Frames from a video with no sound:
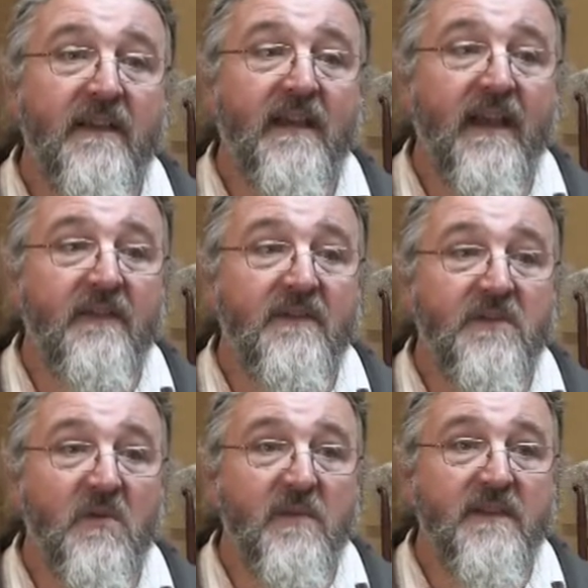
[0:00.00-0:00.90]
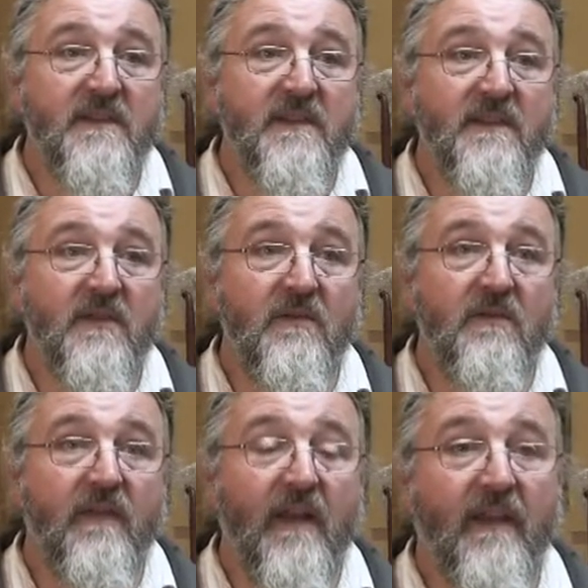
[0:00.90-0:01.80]
it even to a business who
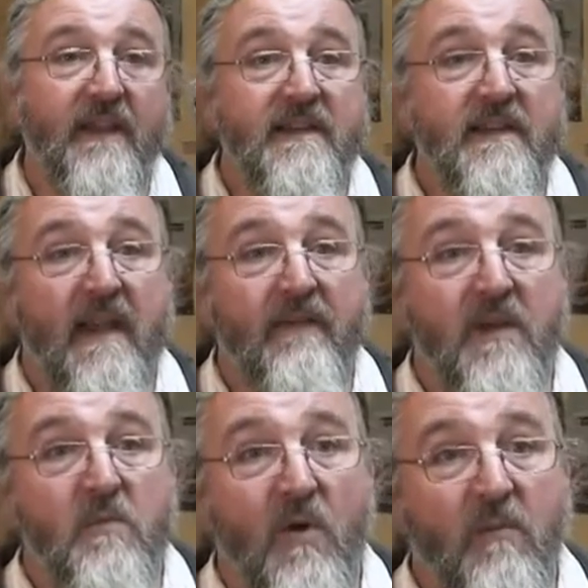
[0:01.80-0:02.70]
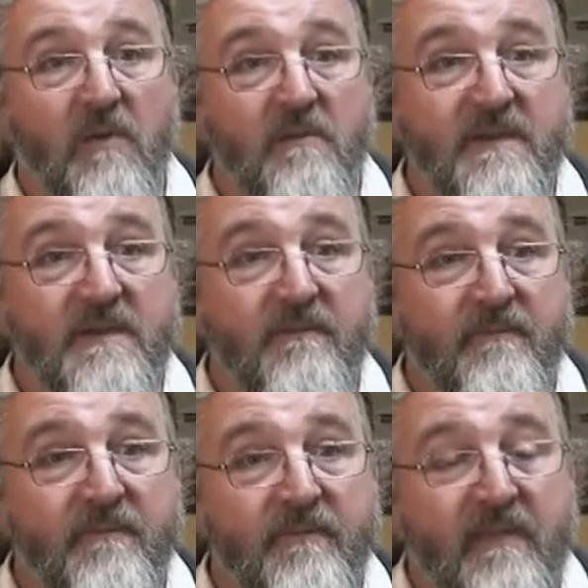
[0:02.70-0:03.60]
felt they didn't have any problems.
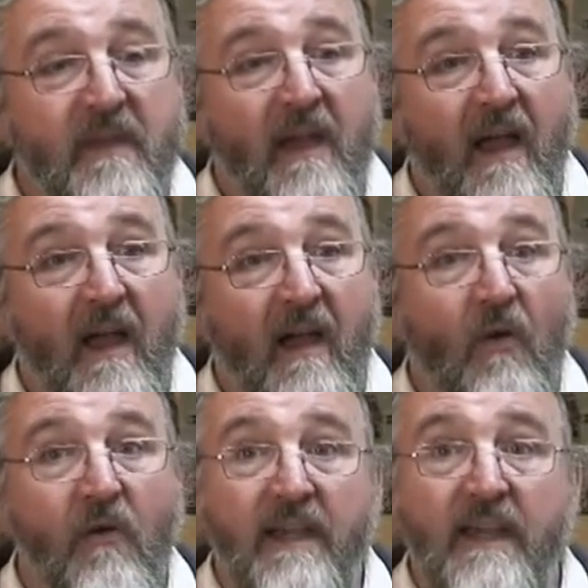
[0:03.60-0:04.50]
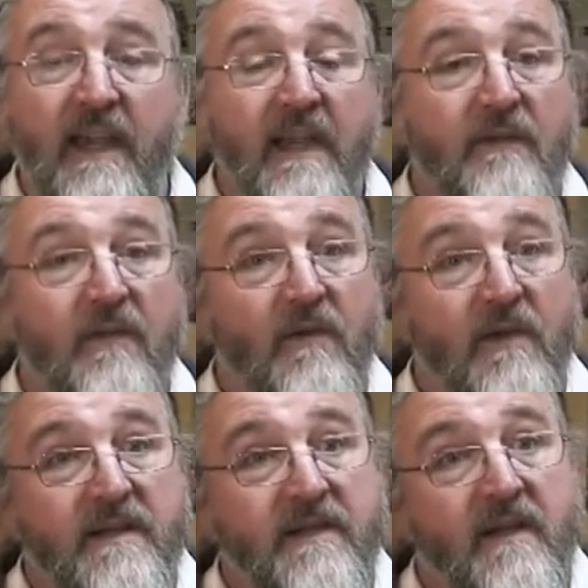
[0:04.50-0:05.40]
or any need
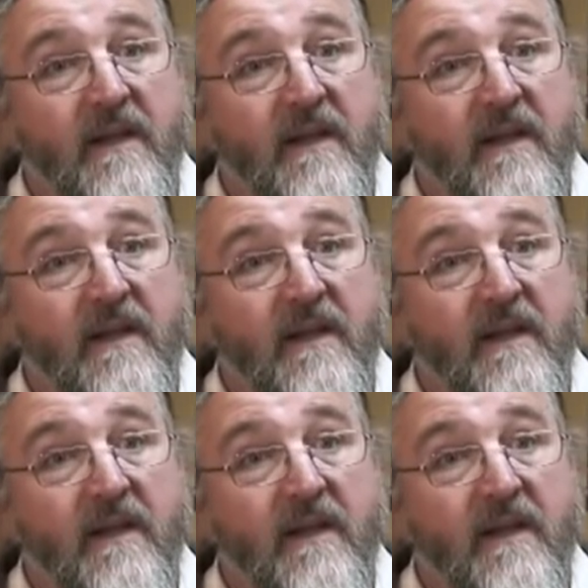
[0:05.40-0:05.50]
for it,